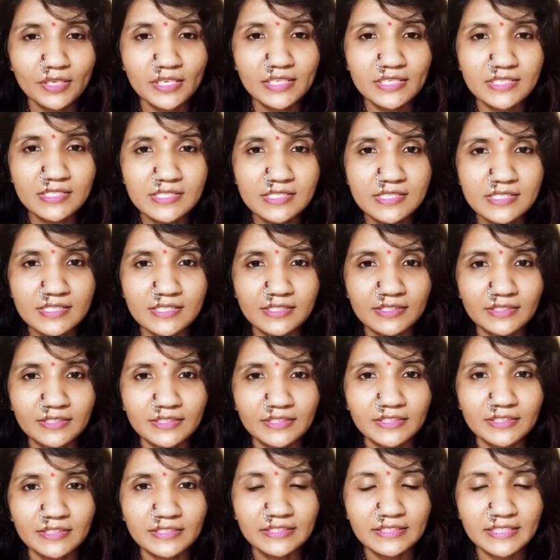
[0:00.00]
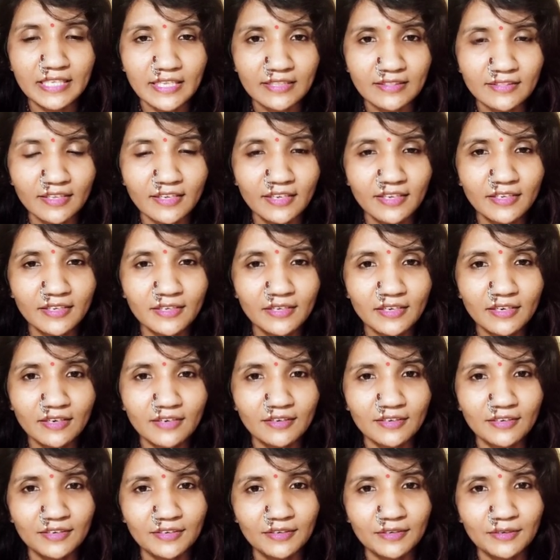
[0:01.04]
is nothing
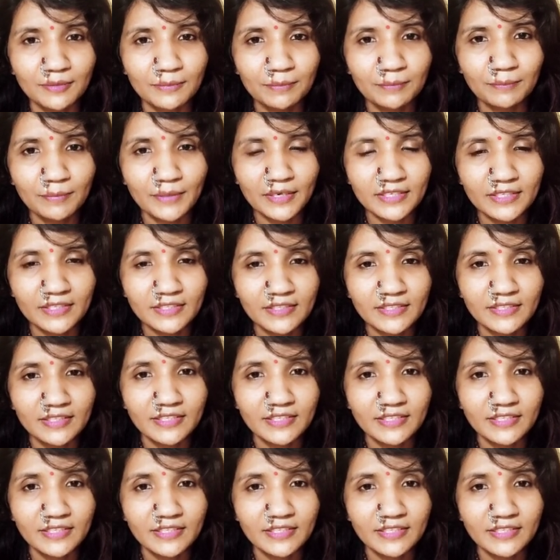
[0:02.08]
but